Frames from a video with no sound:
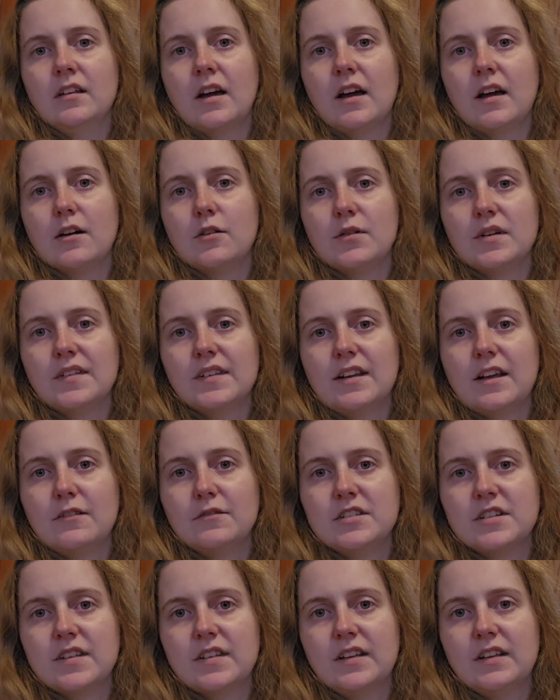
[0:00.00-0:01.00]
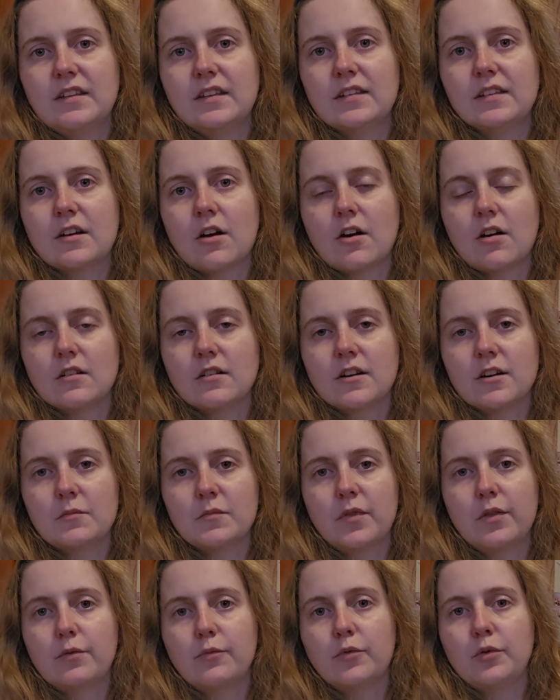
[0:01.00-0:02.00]
I always love to see this card
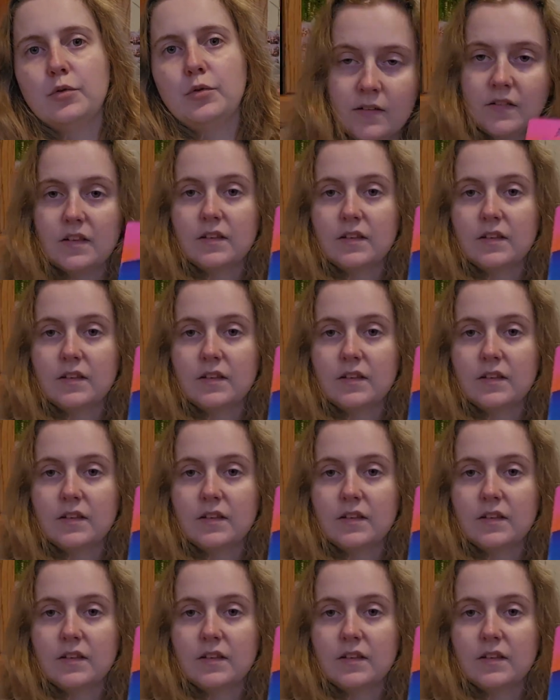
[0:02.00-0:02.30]
come through.